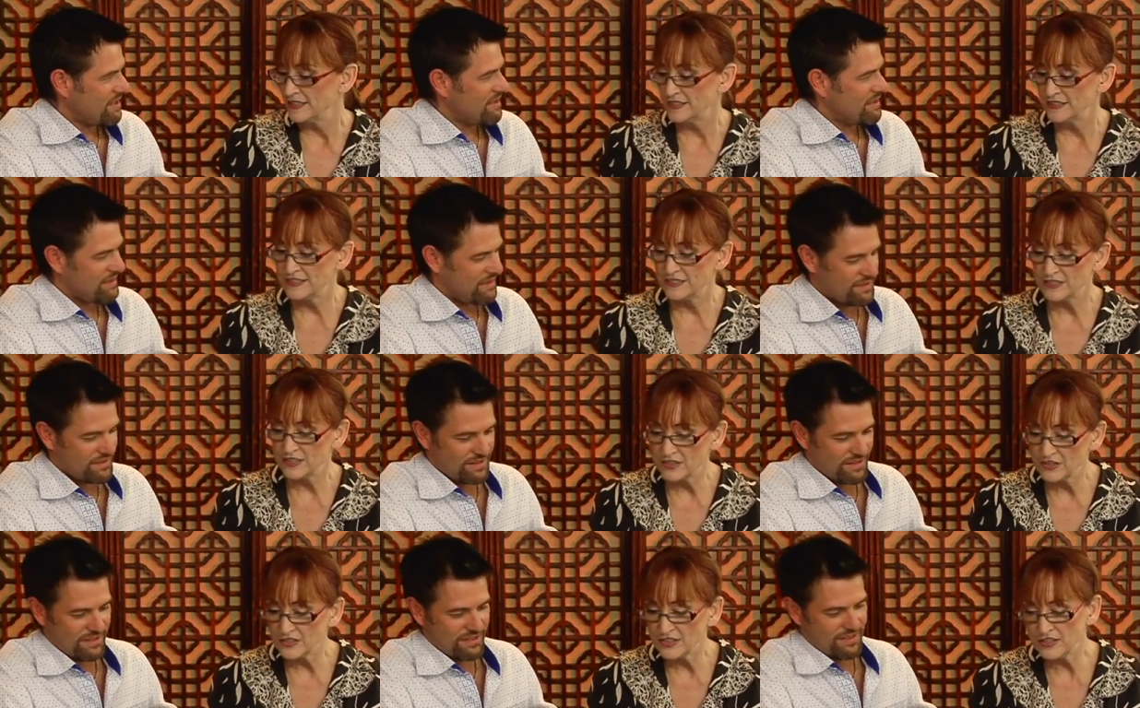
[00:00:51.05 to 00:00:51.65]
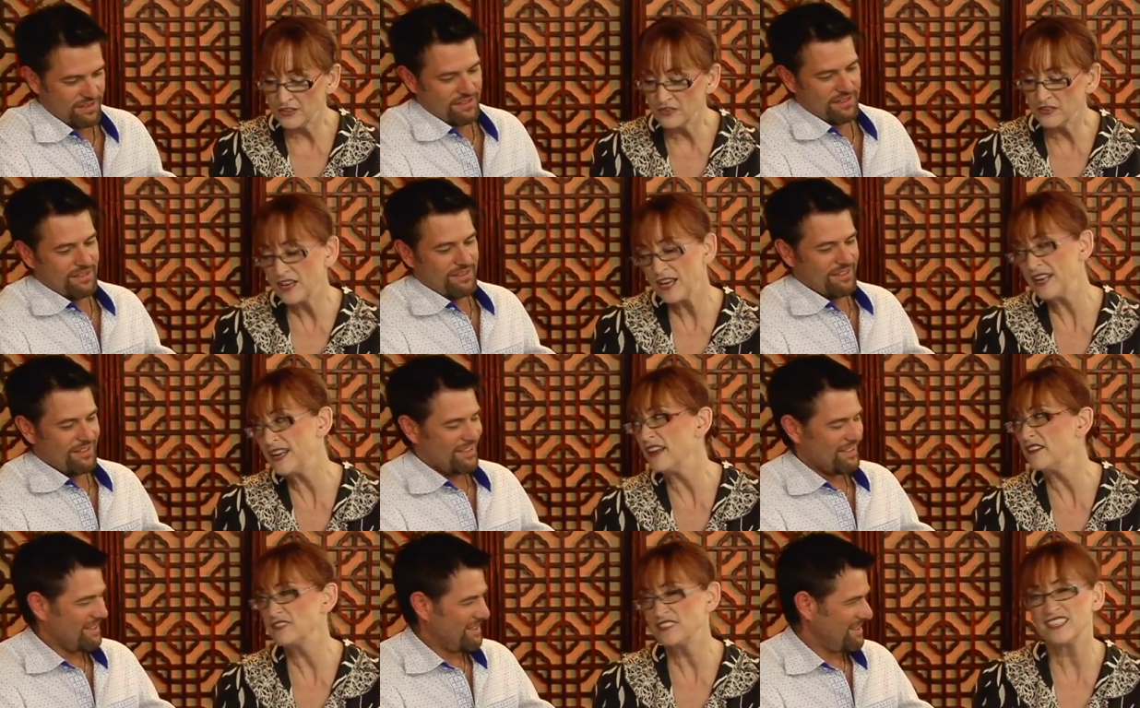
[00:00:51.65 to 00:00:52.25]
Speaker 1: So you kind of
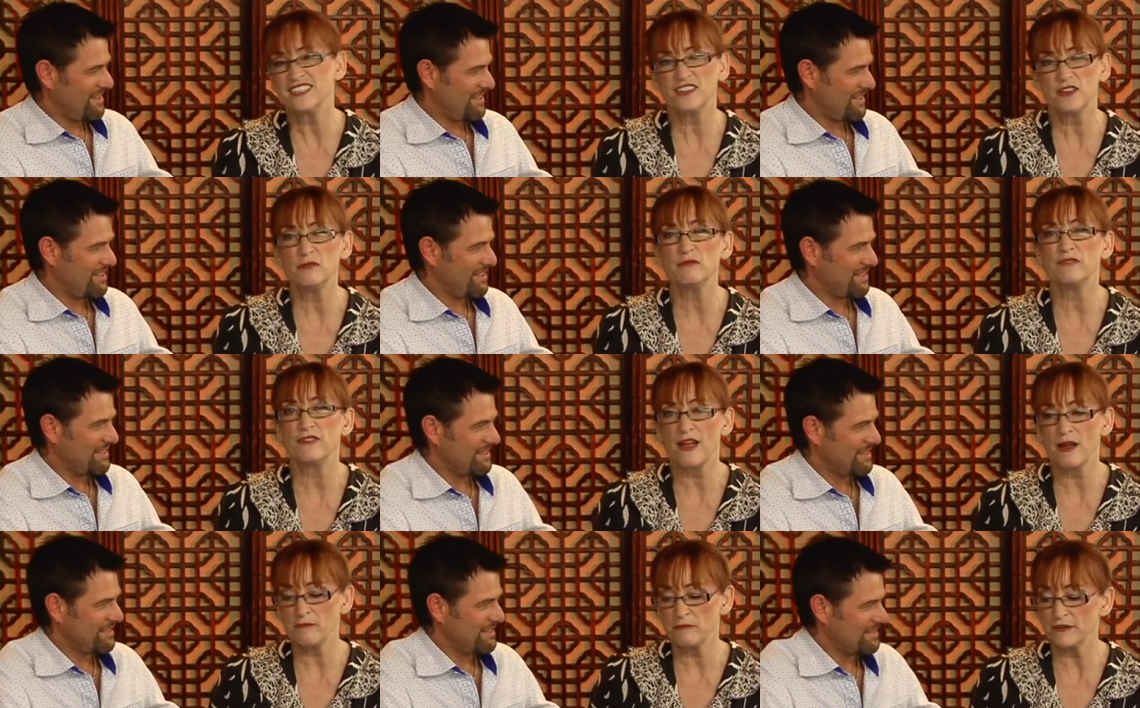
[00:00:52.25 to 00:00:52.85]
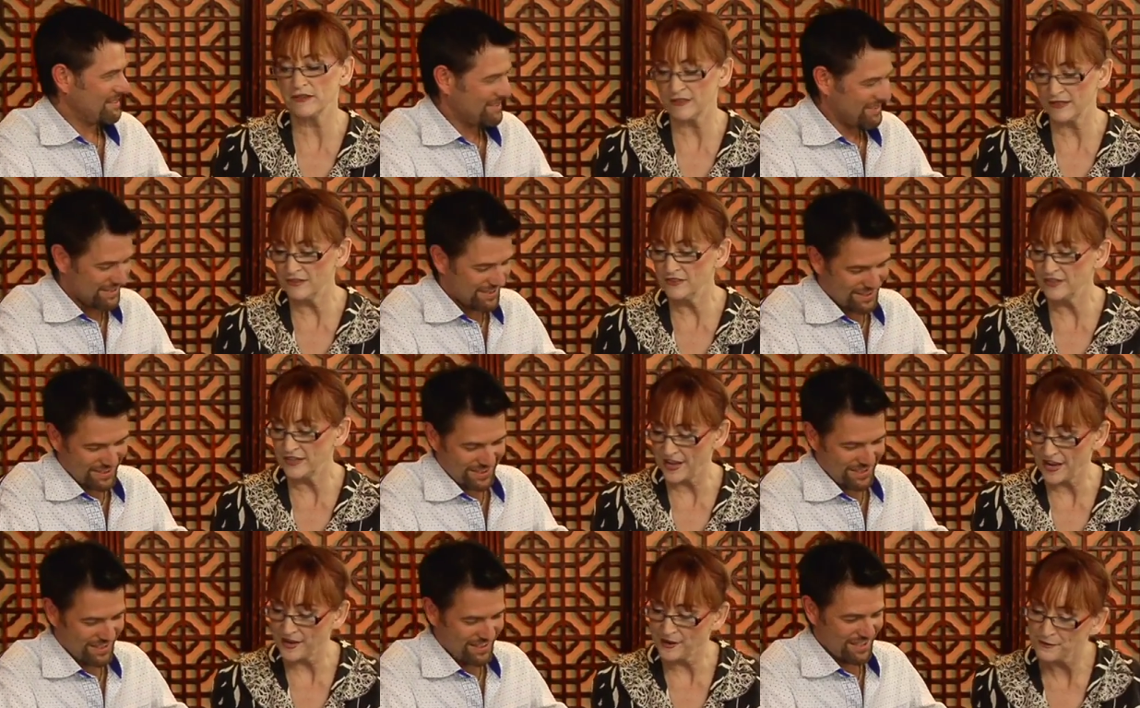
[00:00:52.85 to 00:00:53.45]
have to know fabric.
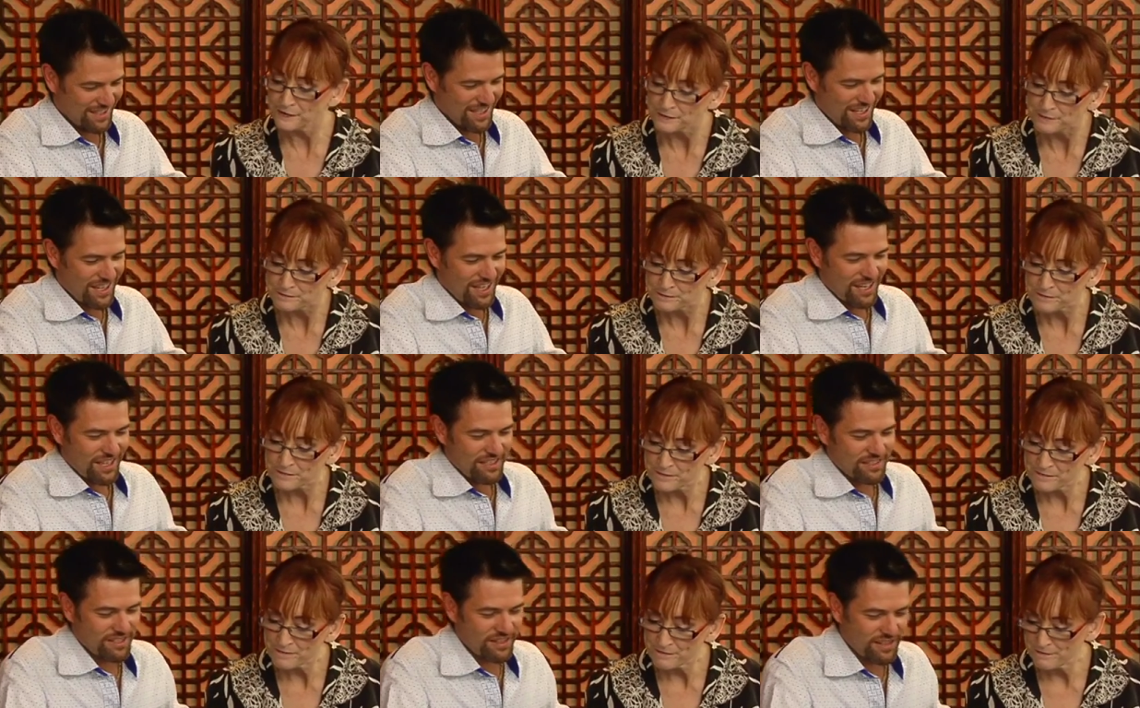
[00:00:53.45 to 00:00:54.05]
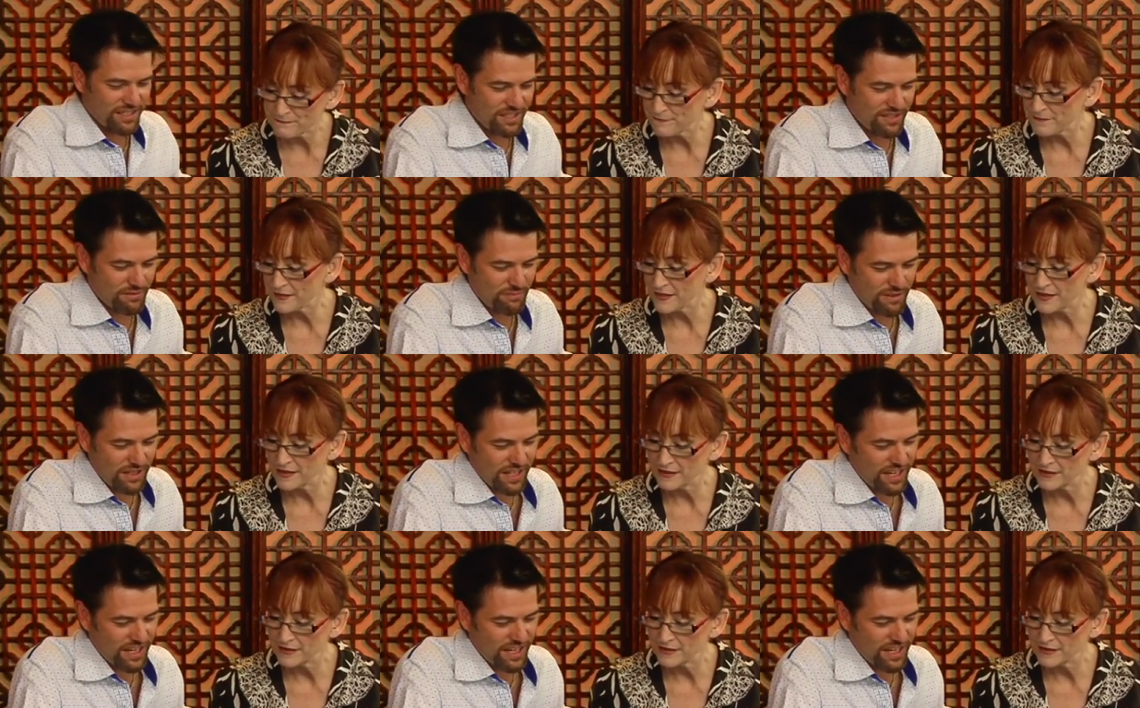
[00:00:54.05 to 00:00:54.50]
Okay. So this one